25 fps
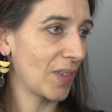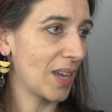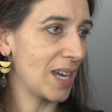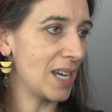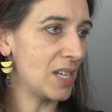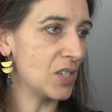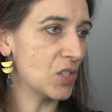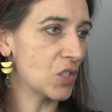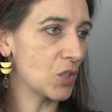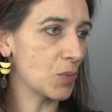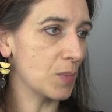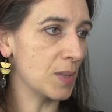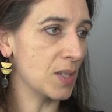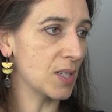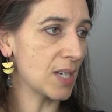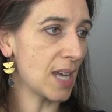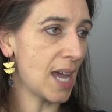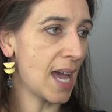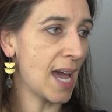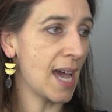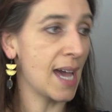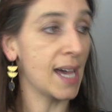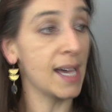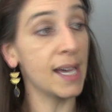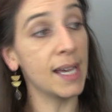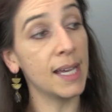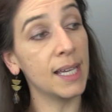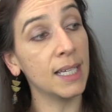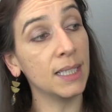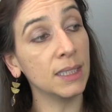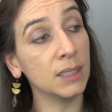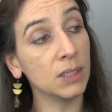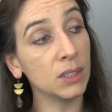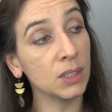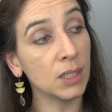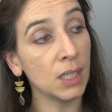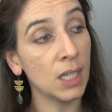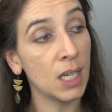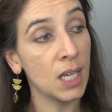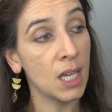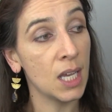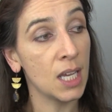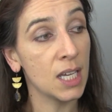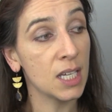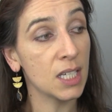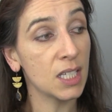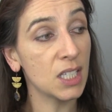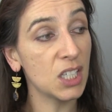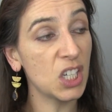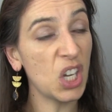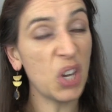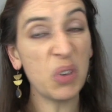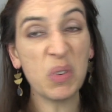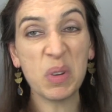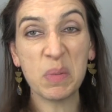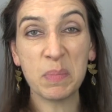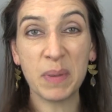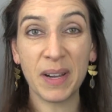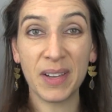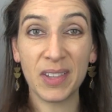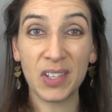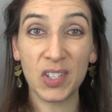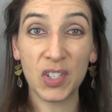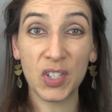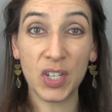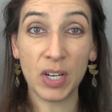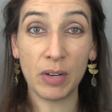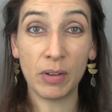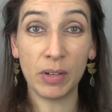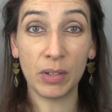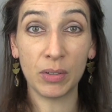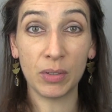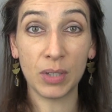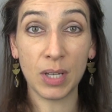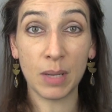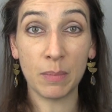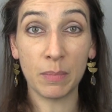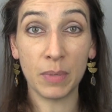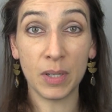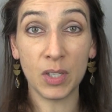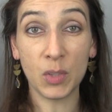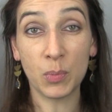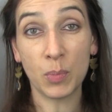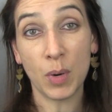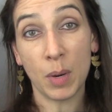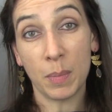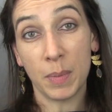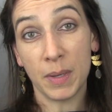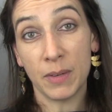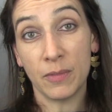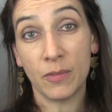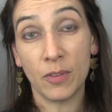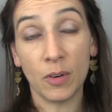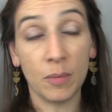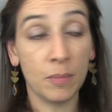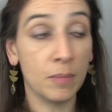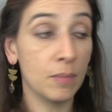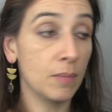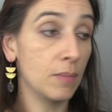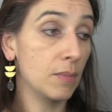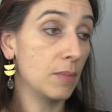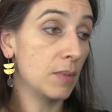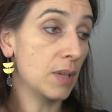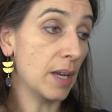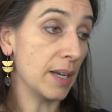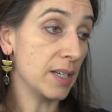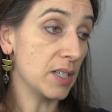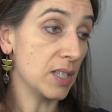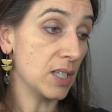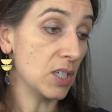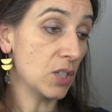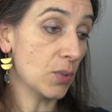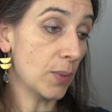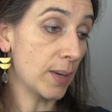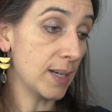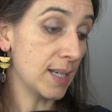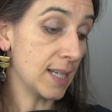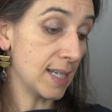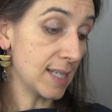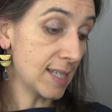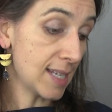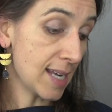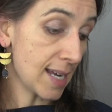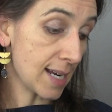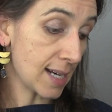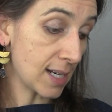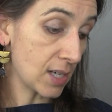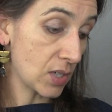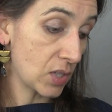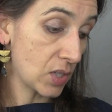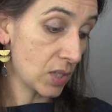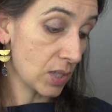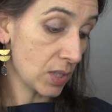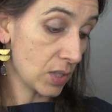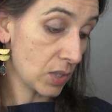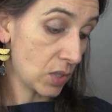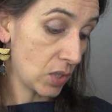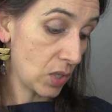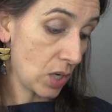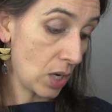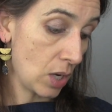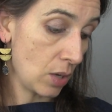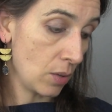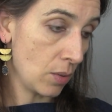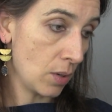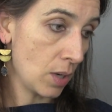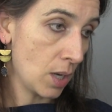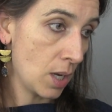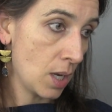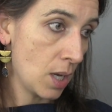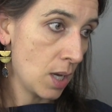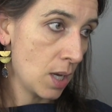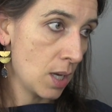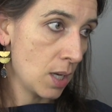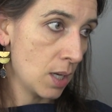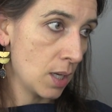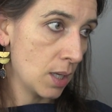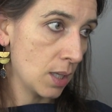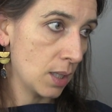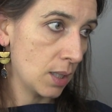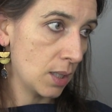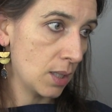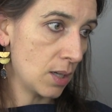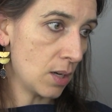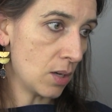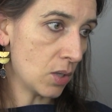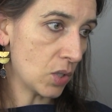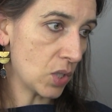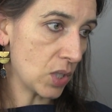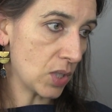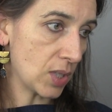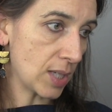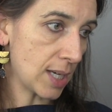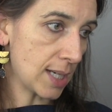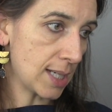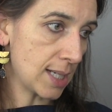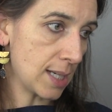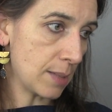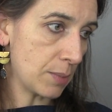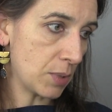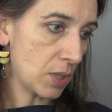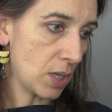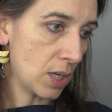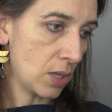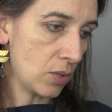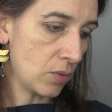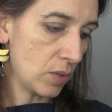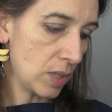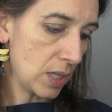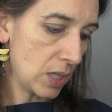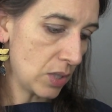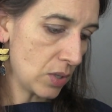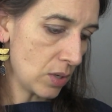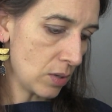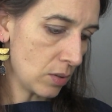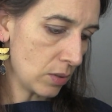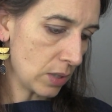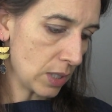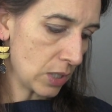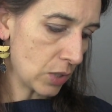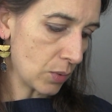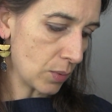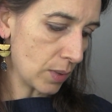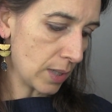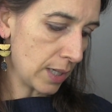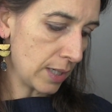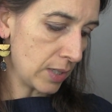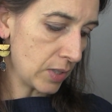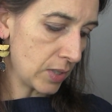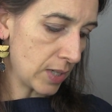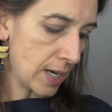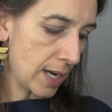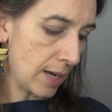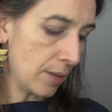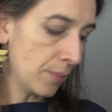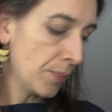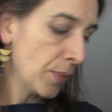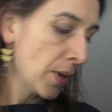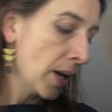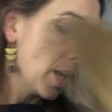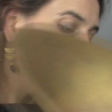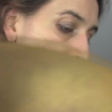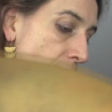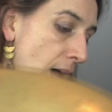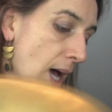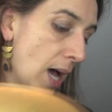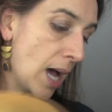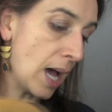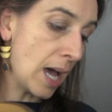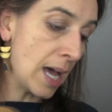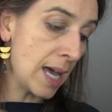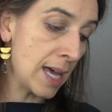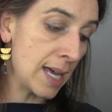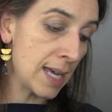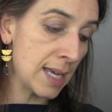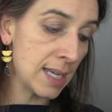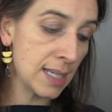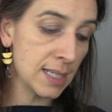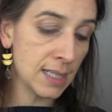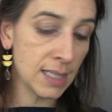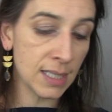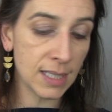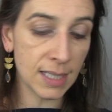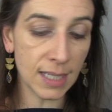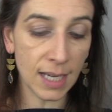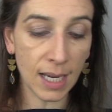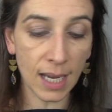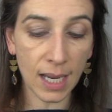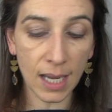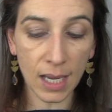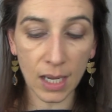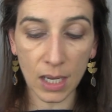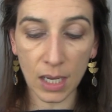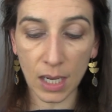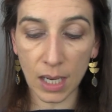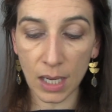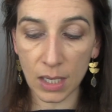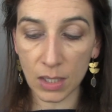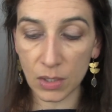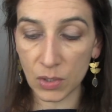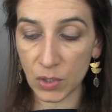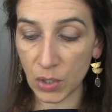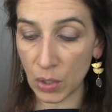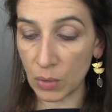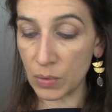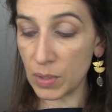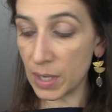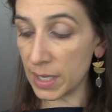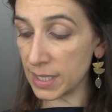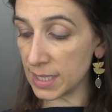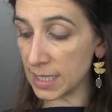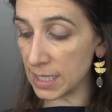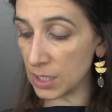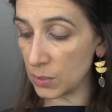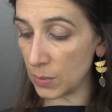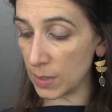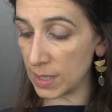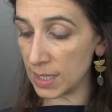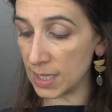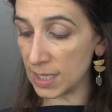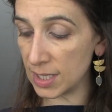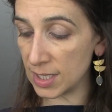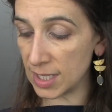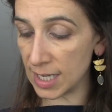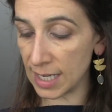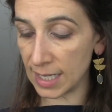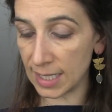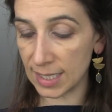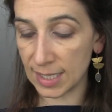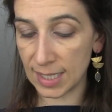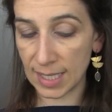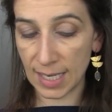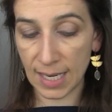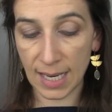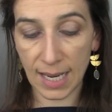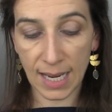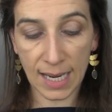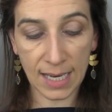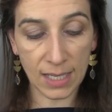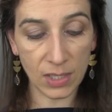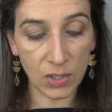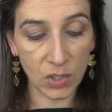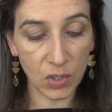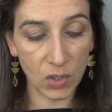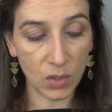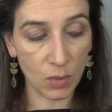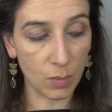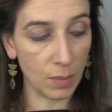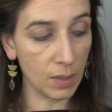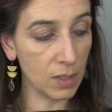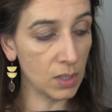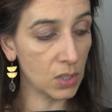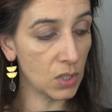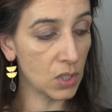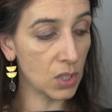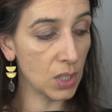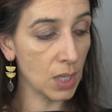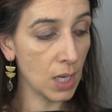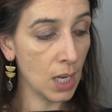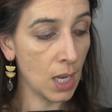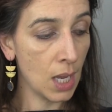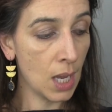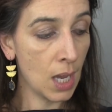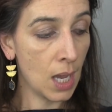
instrument, and going by the serial number, it's probably from 1926. So, gosh, it's getting up to 100 years old, this one is now. And so 1926 instrument.